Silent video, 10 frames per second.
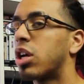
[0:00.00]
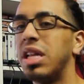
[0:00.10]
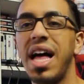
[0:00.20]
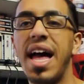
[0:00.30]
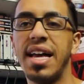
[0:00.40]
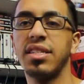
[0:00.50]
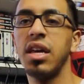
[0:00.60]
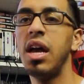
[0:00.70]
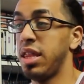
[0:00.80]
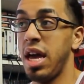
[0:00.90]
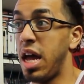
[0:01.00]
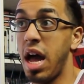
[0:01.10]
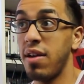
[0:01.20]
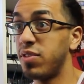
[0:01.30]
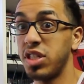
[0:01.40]
class that
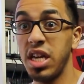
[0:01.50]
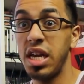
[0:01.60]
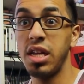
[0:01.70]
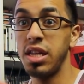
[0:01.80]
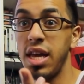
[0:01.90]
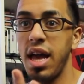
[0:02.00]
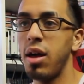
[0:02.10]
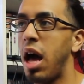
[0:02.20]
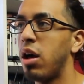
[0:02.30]
I've seen yet